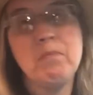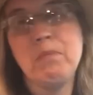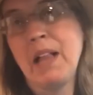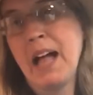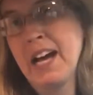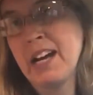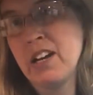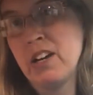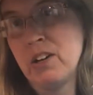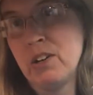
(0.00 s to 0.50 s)

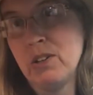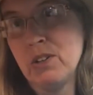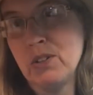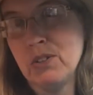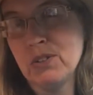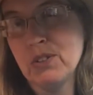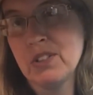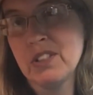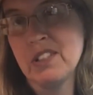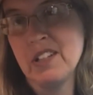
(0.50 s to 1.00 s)
black
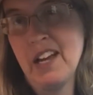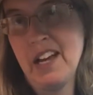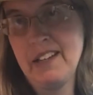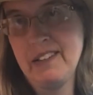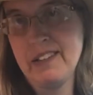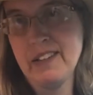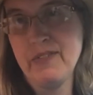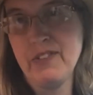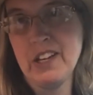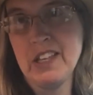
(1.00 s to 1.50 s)
holes and
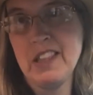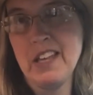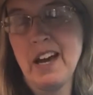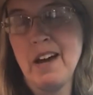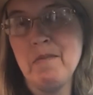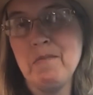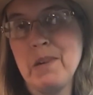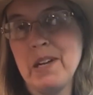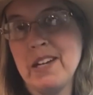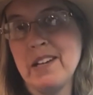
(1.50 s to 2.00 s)
stuff like
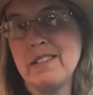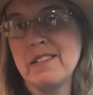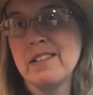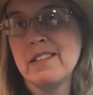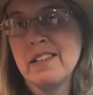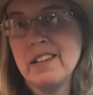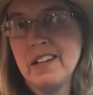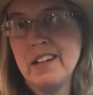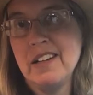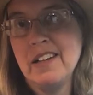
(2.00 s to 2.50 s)
that because
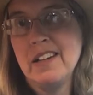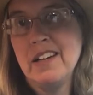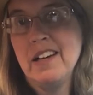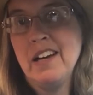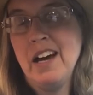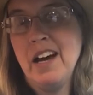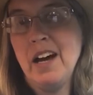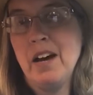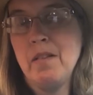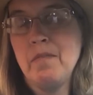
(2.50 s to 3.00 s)

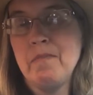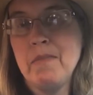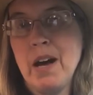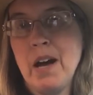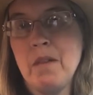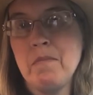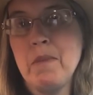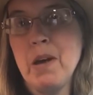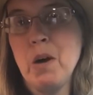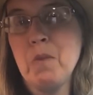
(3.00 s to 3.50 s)

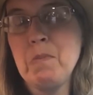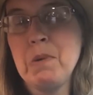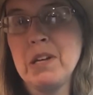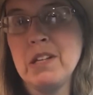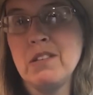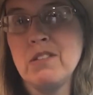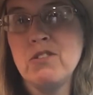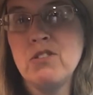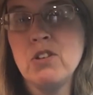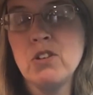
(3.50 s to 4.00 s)
I'm
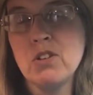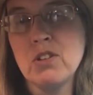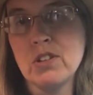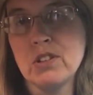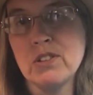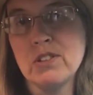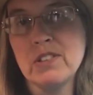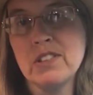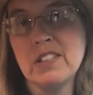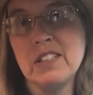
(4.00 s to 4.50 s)
helping two
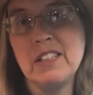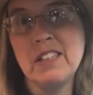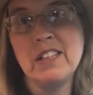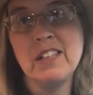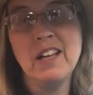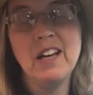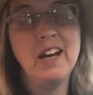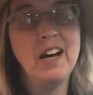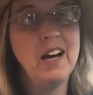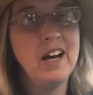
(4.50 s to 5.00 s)
girls
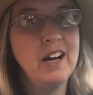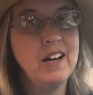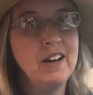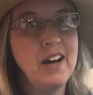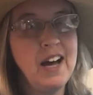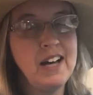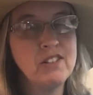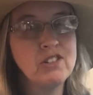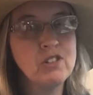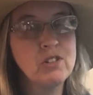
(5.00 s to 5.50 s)
in
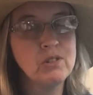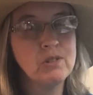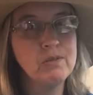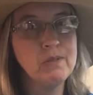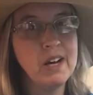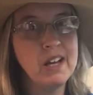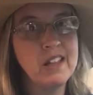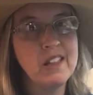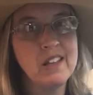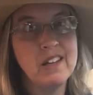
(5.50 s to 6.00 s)
high school
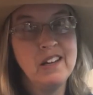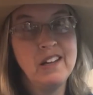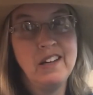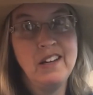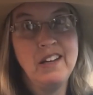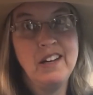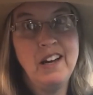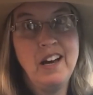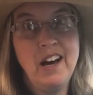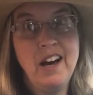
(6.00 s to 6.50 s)
with
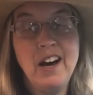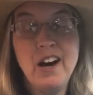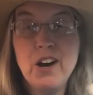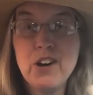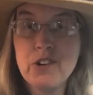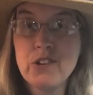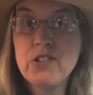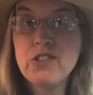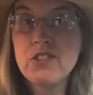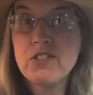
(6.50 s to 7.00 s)

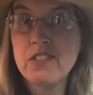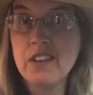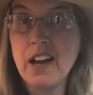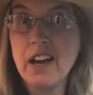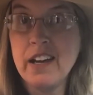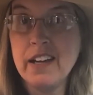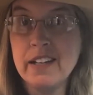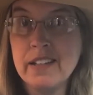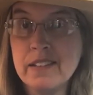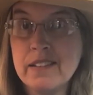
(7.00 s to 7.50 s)
earth
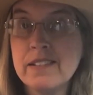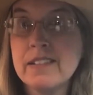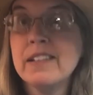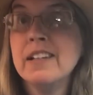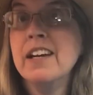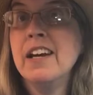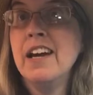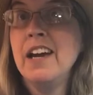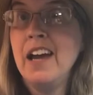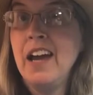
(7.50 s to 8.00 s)
science.
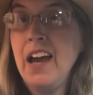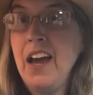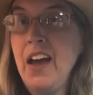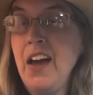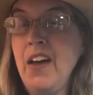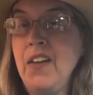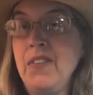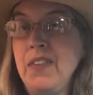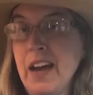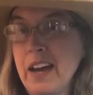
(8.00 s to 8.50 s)

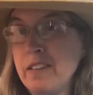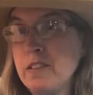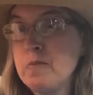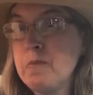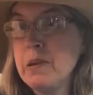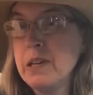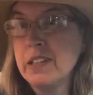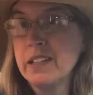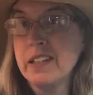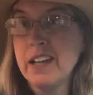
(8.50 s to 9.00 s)
And that's
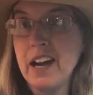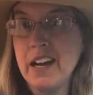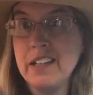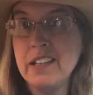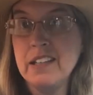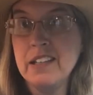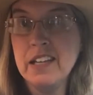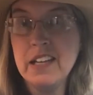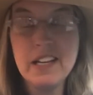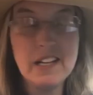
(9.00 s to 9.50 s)
been kind
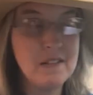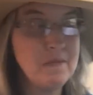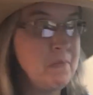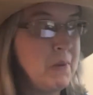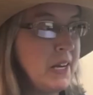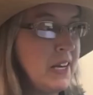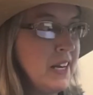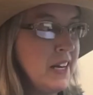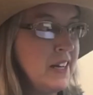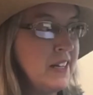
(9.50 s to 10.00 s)
of neat
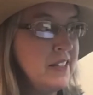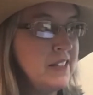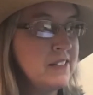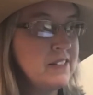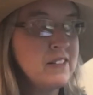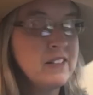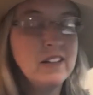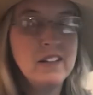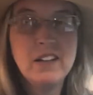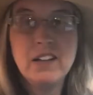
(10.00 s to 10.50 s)

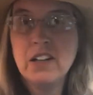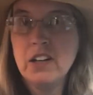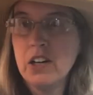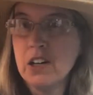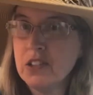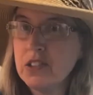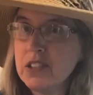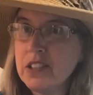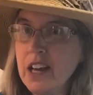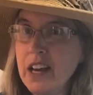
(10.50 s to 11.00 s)
because
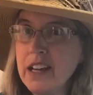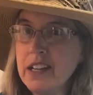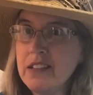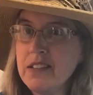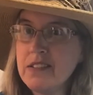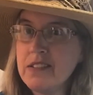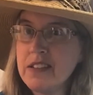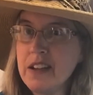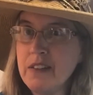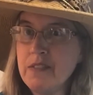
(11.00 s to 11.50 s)
our
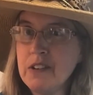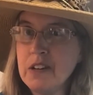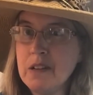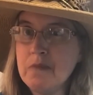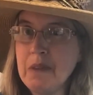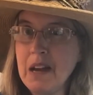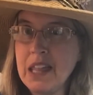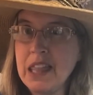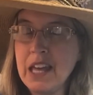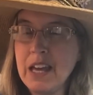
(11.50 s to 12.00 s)
science is not really
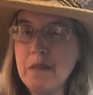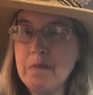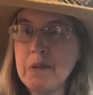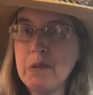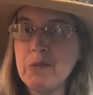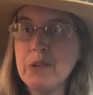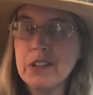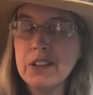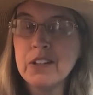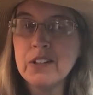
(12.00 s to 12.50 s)
my thing, but
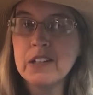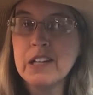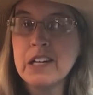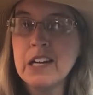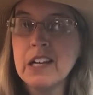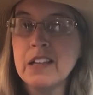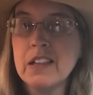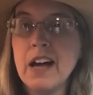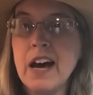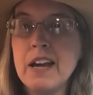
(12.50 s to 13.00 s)
we're learning
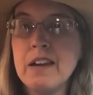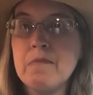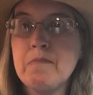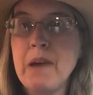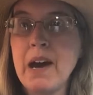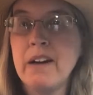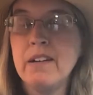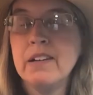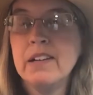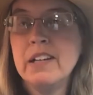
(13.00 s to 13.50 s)
a lot
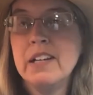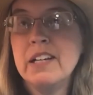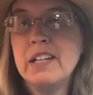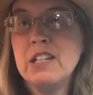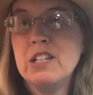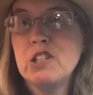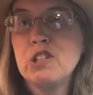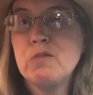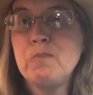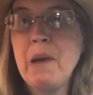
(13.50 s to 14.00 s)
about
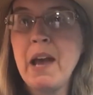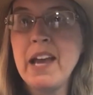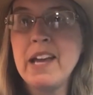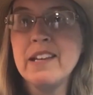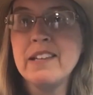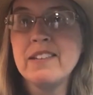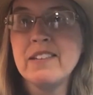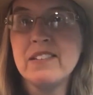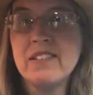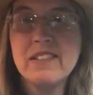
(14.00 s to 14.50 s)

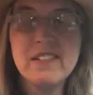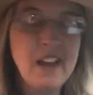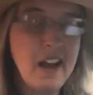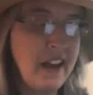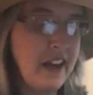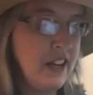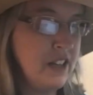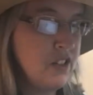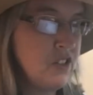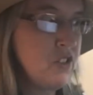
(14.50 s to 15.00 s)
space and
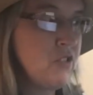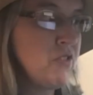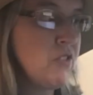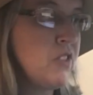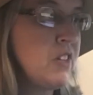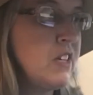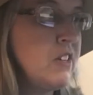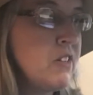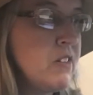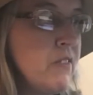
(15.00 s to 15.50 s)
science through
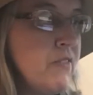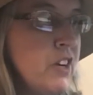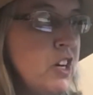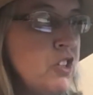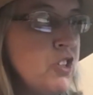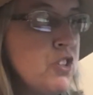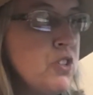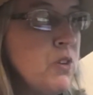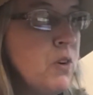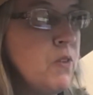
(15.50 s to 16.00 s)
these
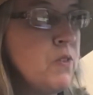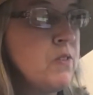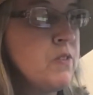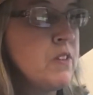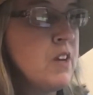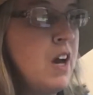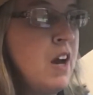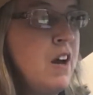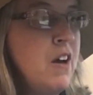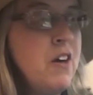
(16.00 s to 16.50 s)
devotionals.
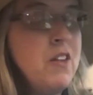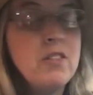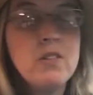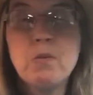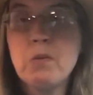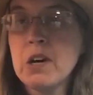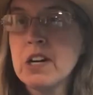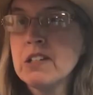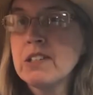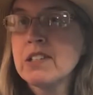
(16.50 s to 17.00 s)
The
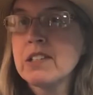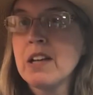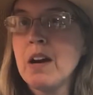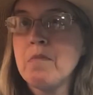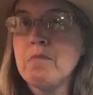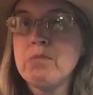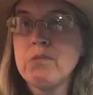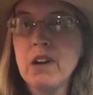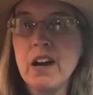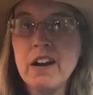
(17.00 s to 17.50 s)
word
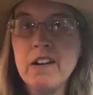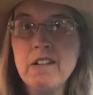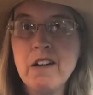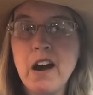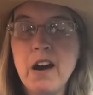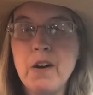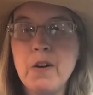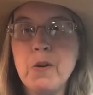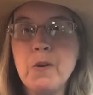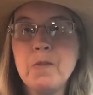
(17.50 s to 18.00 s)

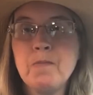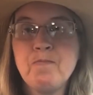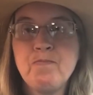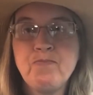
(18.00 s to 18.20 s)
sombrero